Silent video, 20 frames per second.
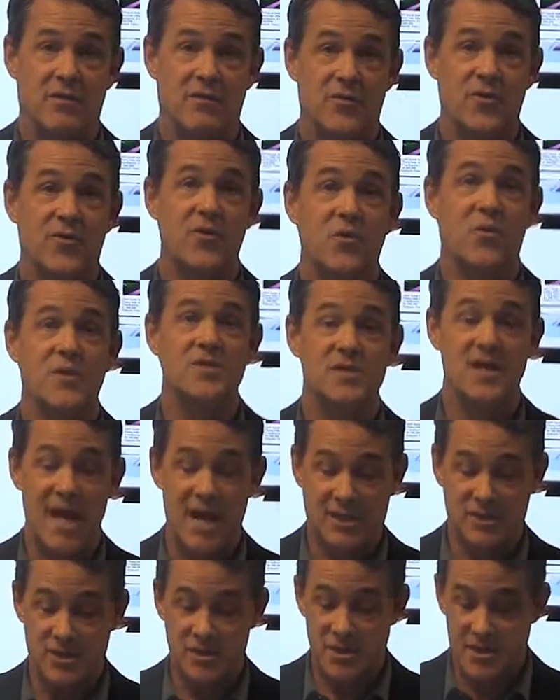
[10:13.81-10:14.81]
They're the ones that
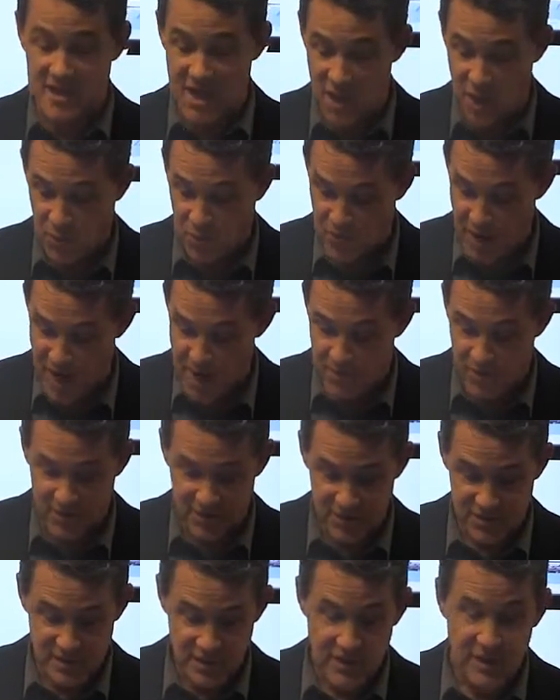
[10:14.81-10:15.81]
actually sell
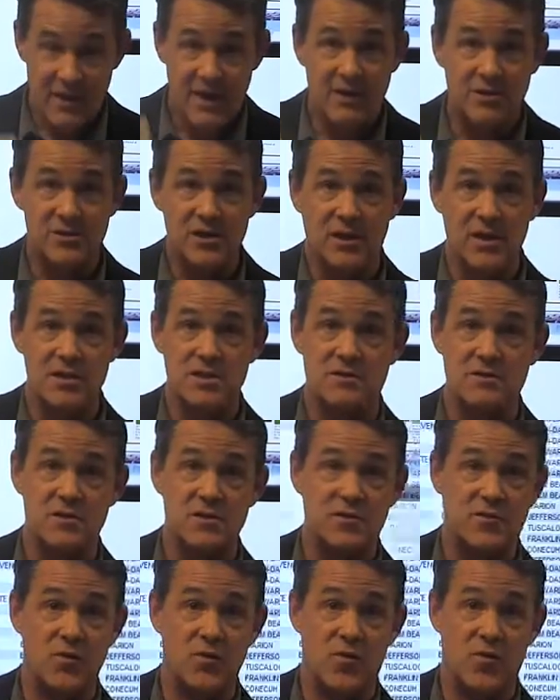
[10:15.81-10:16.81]
properties. Here's a list of just
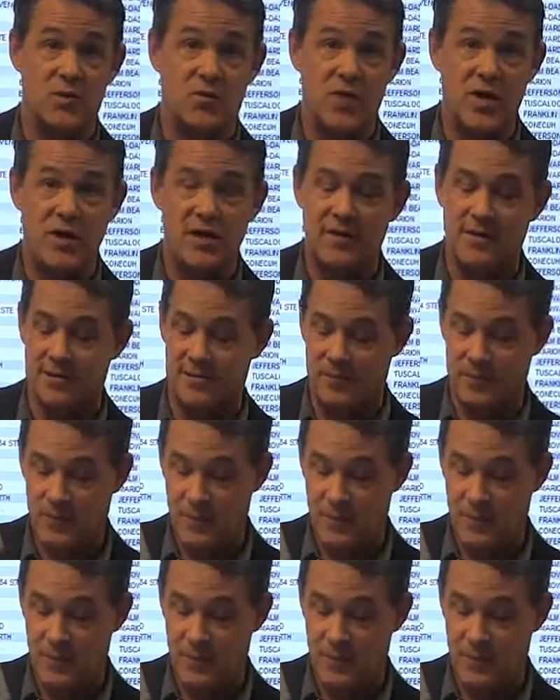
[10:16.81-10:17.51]
a few of them right here.